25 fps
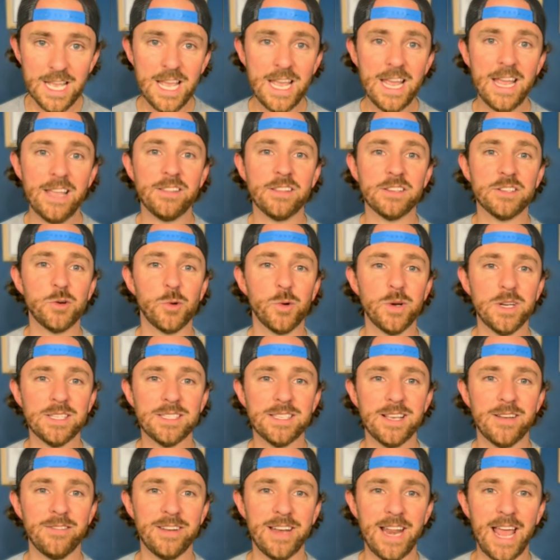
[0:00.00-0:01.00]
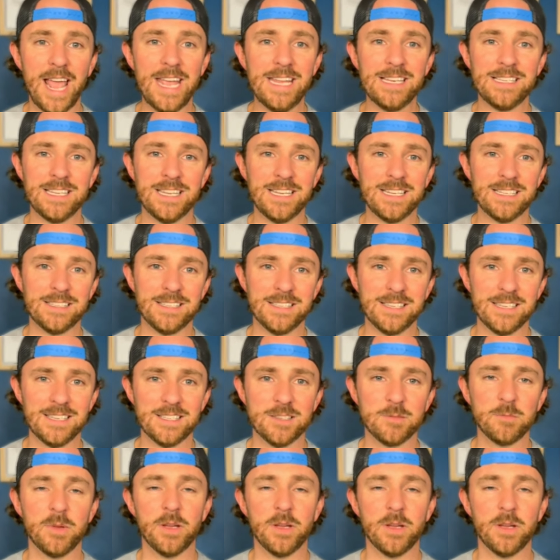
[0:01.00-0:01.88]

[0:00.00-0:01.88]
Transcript: in the 2017-18 season,